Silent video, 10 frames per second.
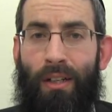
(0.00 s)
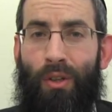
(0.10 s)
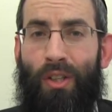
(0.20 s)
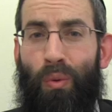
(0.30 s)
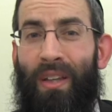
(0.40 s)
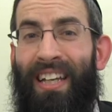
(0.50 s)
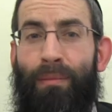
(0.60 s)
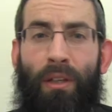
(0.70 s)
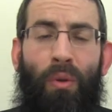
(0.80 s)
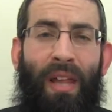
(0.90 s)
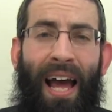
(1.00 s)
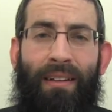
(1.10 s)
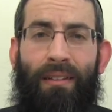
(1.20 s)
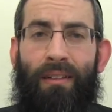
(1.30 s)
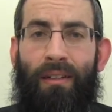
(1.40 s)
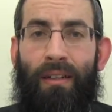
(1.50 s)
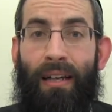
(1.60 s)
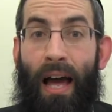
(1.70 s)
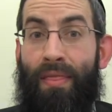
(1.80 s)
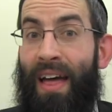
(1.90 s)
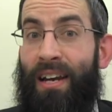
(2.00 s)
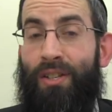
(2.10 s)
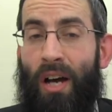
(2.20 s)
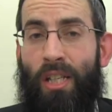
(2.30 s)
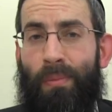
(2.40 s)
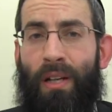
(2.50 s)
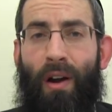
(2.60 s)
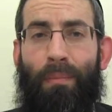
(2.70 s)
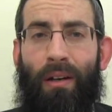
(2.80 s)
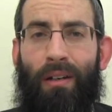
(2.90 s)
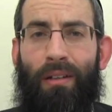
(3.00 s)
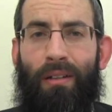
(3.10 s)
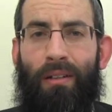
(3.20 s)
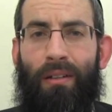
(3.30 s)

So this will lead him to do that. And that is awesome in the Rabbanon.